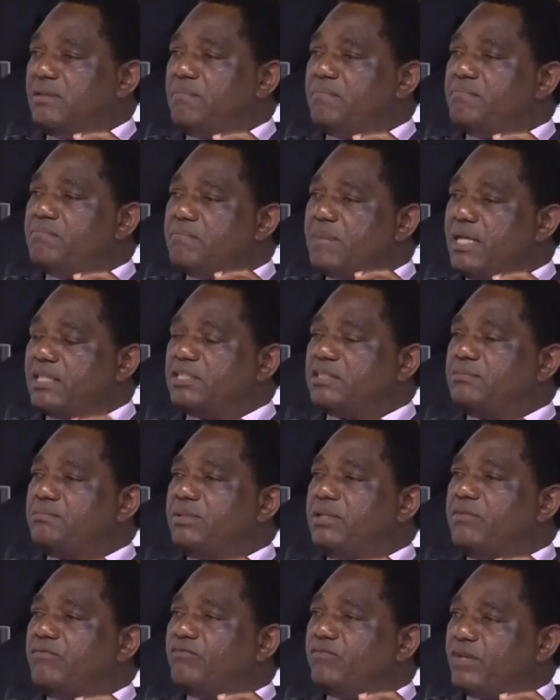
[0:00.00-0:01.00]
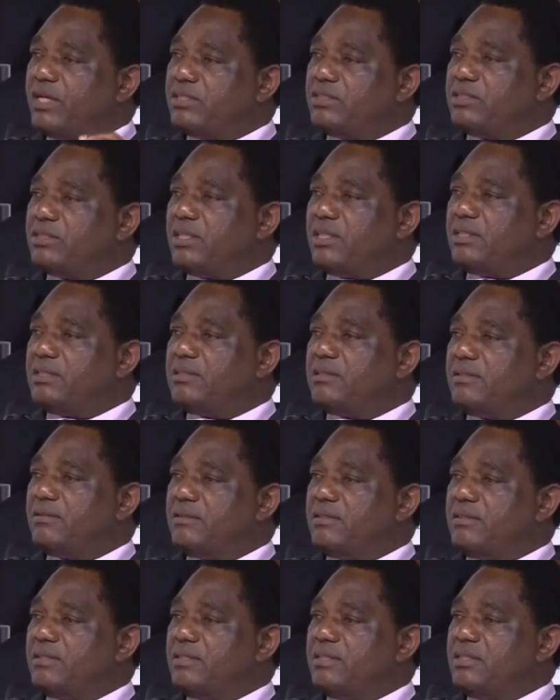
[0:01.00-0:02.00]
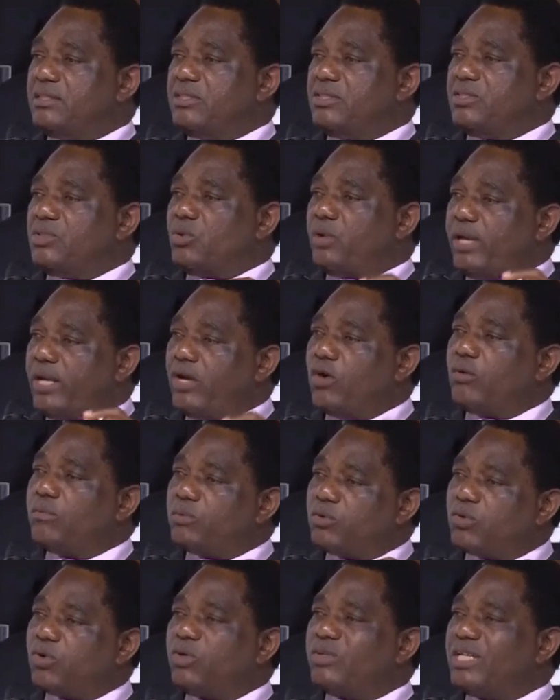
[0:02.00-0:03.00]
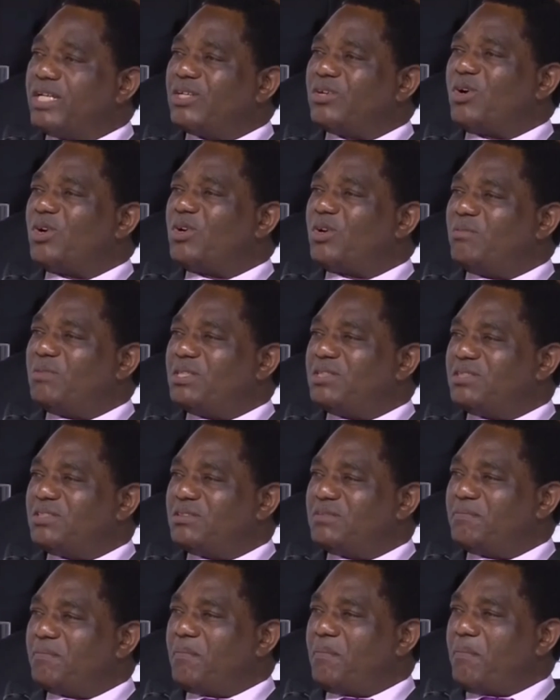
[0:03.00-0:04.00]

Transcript: must be invested to help grow the economies